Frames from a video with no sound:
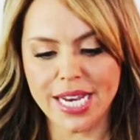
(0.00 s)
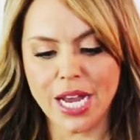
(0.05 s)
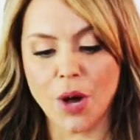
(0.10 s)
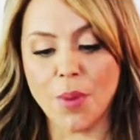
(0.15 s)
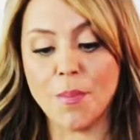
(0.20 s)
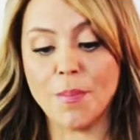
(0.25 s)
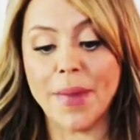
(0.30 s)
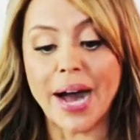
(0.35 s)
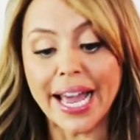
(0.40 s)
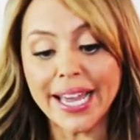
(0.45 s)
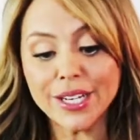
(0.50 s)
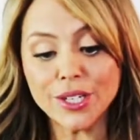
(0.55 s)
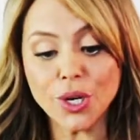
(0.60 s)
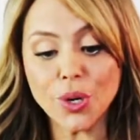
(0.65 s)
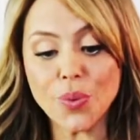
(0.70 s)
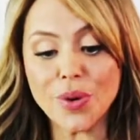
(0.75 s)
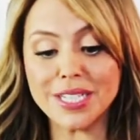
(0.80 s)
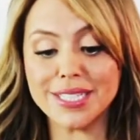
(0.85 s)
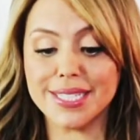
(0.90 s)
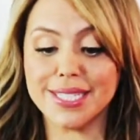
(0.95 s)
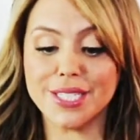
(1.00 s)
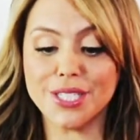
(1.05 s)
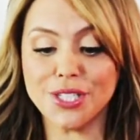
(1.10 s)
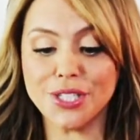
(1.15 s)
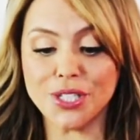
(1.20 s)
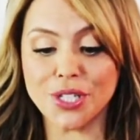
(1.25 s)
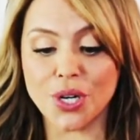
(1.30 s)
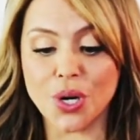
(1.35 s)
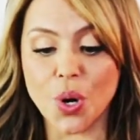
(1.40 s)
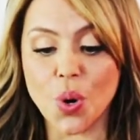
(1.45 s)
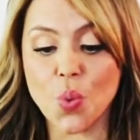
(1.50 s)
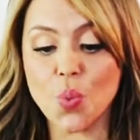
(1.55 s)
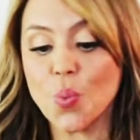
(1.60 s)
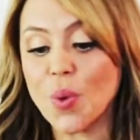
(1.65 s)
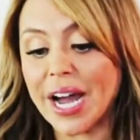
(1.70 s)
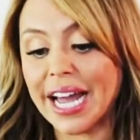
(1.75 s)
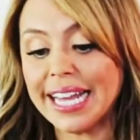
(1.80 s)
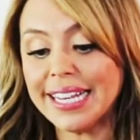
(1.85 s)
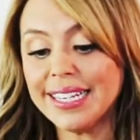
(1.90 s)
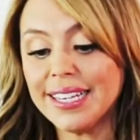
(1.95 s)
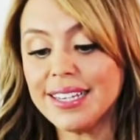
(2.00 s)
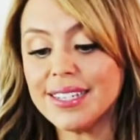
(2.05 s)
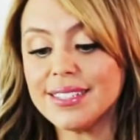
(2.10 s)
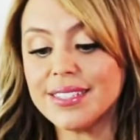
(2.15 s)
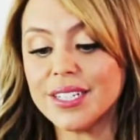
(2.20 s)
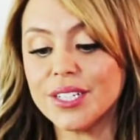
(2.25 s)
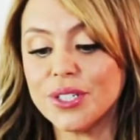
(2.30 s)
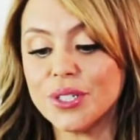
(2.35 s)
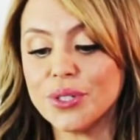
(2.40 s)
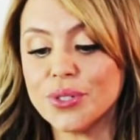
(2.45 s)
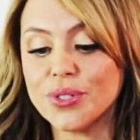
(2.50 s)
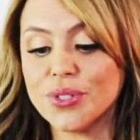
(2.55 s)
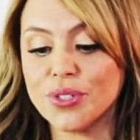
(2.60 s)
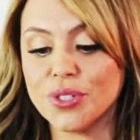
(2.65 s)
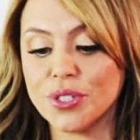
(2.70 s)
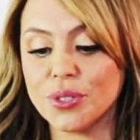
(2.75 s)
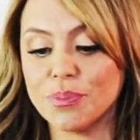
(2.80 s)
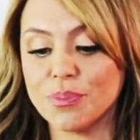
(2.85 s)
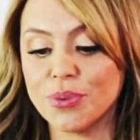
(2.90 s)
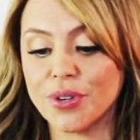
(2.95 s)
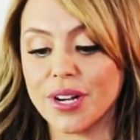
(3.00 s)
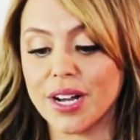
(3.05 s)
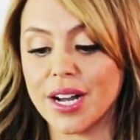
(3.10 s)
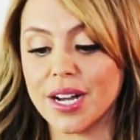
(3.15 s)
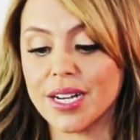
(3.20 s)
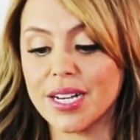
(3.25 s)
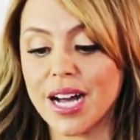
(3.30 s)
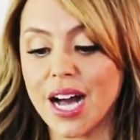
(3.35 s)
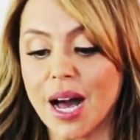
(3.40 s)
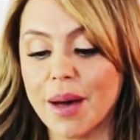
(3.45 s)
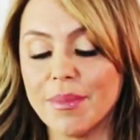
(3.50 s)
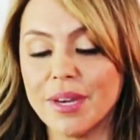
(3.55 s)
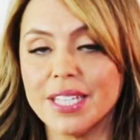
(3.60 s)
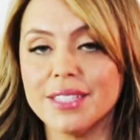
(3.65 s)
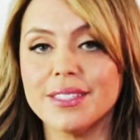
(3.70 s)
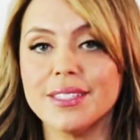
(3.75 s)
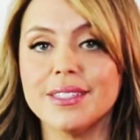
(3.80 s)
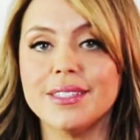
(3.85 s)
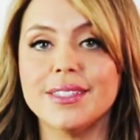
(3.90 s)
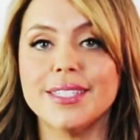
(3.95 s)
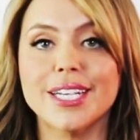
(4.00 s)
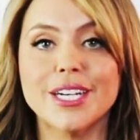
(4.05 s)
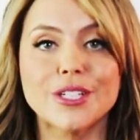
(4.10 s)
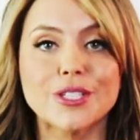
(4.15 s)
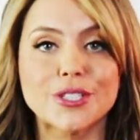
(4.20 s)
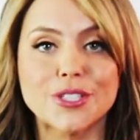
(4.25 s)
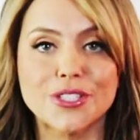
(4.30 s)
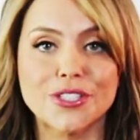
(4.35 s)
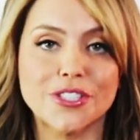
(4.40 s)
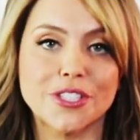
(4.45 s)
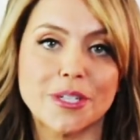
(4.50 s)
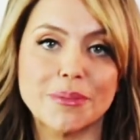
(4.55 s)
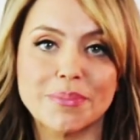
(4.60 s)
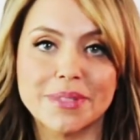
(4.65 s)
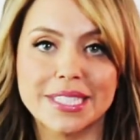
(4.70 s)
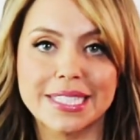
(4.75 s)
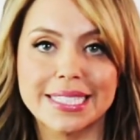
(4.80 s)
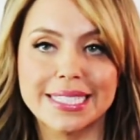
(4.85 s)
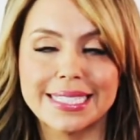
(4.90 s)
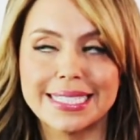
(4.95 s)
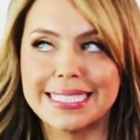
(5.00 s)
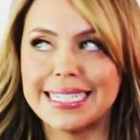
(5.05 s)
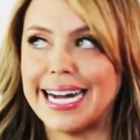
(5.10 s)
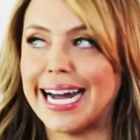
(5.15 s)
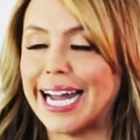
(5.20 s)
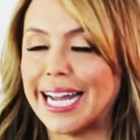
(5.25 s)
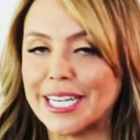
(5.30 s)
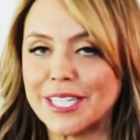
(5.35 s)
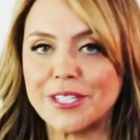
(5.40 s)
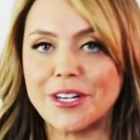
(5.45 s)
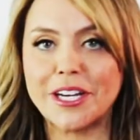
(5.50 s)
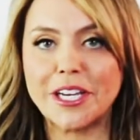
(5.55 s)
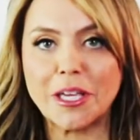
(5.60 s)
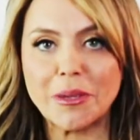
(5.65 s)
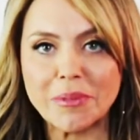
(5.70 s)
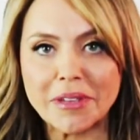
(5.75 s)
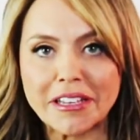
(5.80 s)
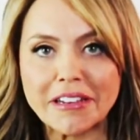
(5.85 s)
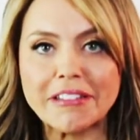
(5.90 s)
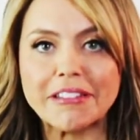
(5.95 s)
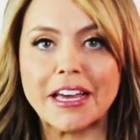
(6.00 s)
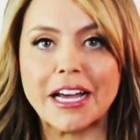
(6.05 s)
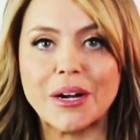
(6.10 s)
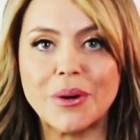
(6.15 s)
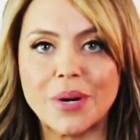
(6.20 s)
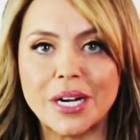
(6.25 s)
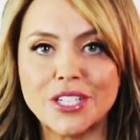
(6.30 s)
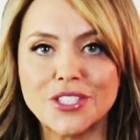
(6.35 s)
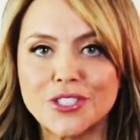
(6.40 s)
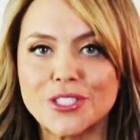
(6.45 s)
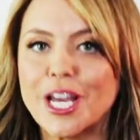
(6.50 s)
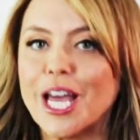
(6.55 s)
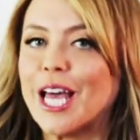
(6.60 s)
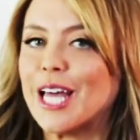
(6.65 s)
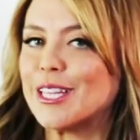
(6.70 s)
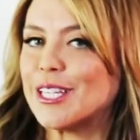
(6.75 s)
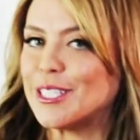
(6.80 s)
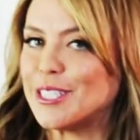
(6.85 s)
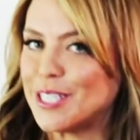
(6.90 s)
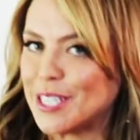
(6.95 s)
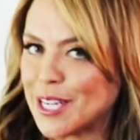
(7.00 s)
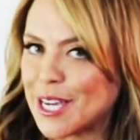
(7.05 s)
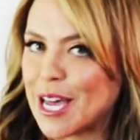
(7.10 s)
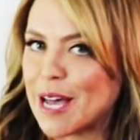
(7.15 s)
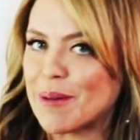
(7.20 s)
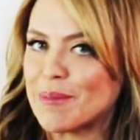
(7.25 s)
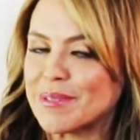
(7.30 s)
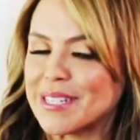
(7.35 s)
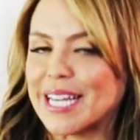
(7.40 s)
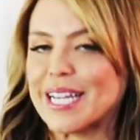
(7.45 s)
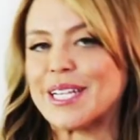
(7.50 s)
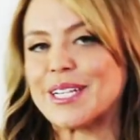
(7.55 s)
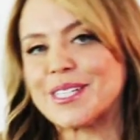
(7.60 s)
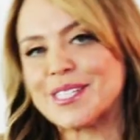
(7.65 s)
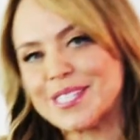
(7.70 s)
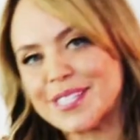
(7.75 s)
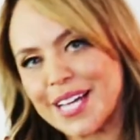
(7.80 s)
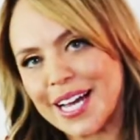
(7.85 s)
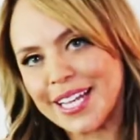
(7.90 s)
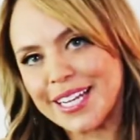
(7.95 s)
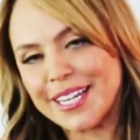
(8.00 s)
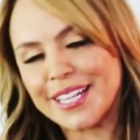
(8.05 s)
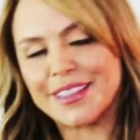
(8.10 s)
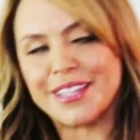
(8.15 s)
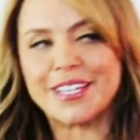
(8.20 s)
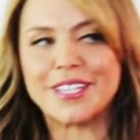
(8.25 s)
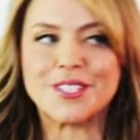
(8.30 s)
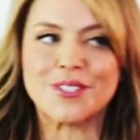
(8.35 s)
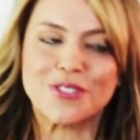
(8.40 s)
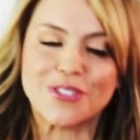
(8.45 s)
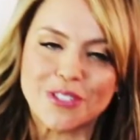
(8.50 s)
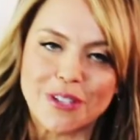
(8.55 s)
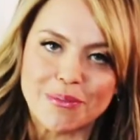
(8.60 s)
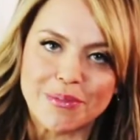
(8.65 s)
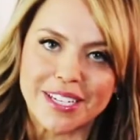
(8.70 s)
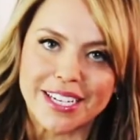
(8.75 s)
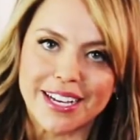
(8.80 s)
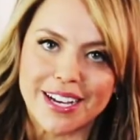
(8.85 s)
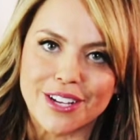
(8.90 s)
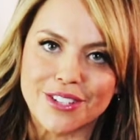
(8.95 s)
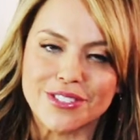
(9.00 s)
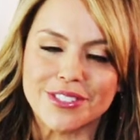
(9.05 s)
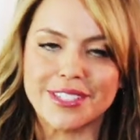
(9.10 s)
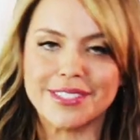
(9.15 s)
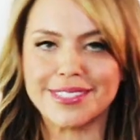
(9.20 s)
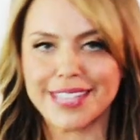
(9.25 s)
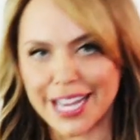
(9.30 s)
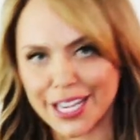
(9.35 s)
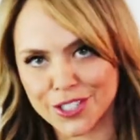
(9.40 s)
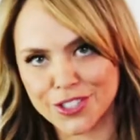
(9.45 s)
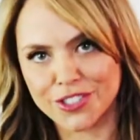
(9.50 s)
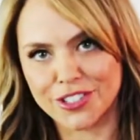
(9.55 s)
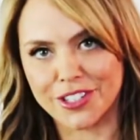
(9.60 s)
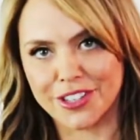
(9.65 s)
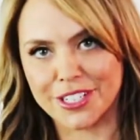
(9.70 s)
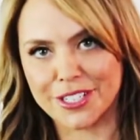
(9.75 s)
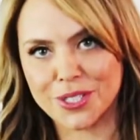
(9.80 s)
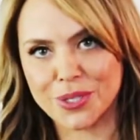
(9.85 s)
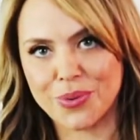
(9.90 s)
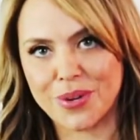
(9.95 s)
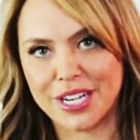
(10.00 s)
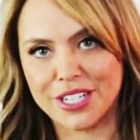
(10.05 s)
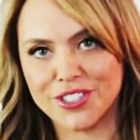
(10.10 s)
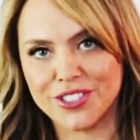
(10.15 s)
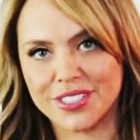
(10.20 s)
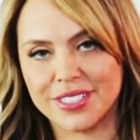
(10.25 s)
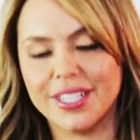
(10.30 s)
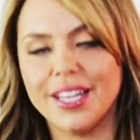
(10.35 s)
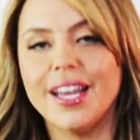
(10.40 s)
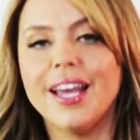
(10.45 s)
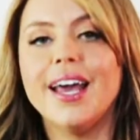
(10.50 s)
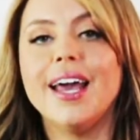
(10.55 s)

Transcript: now Michael wants to know, when is the new Supra coming to dealerships? I know, I keep getting that question. The DMs, I get excited, I think it's for something else, and it's actually this question.